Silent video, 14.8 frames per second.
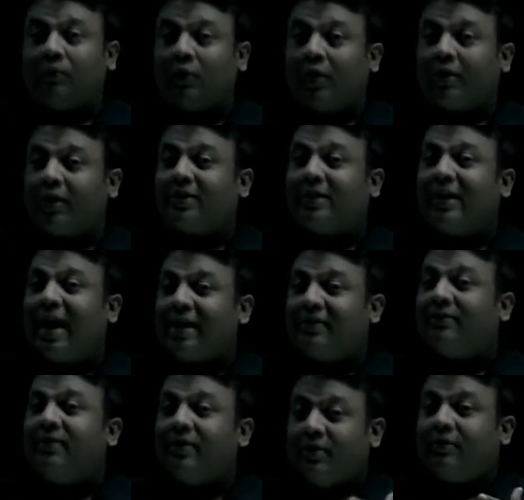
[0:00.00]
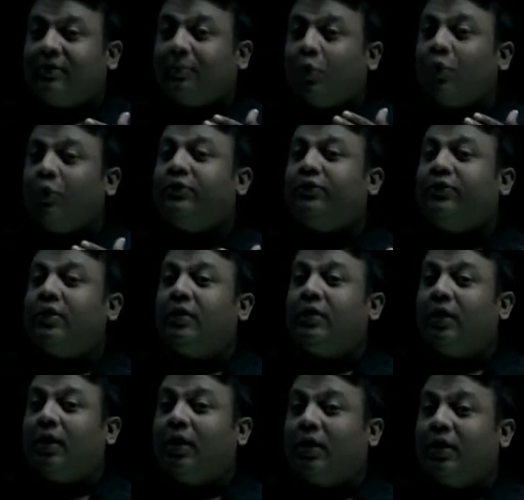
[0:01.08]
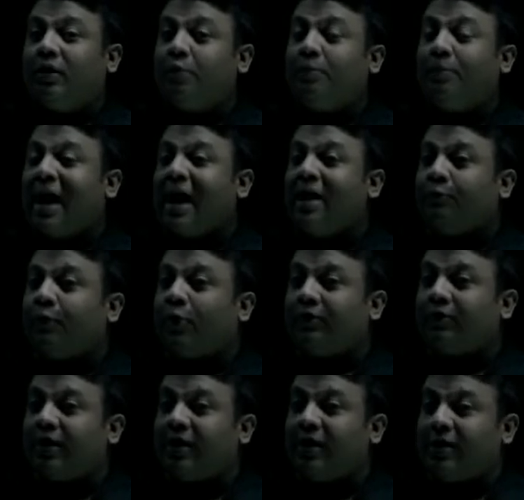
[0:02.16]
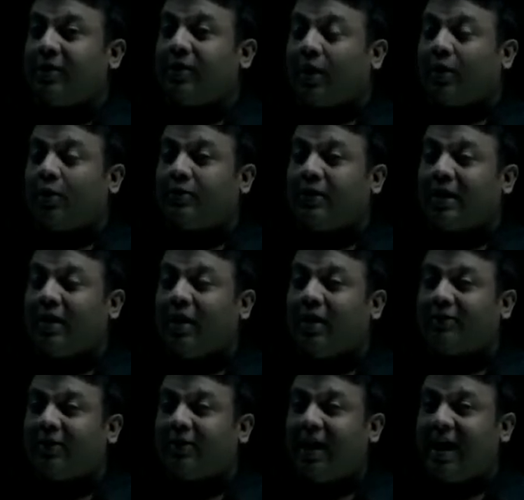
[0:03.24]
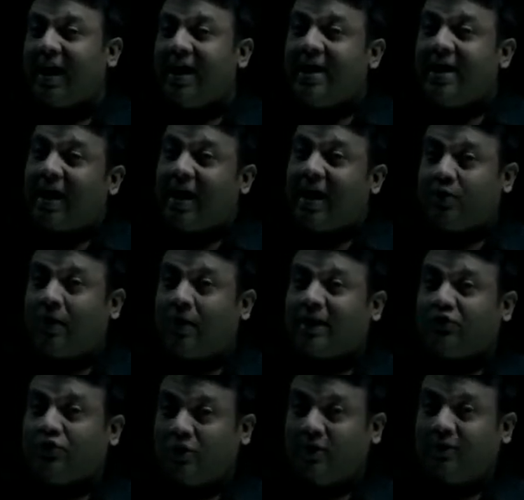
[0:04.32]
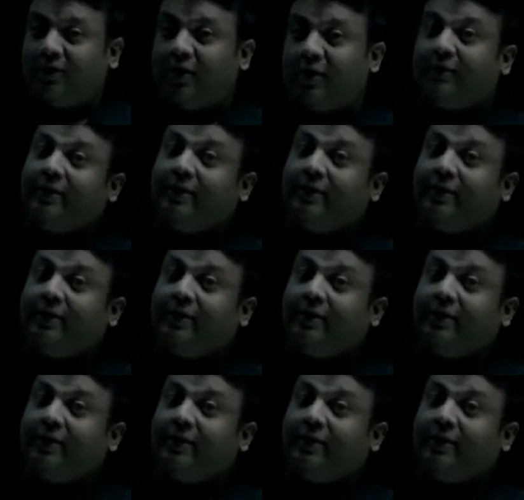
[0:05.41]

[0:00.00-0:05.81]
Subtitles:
On the other hand, suppose you plan for studying around 10 hours a day and you actually studied.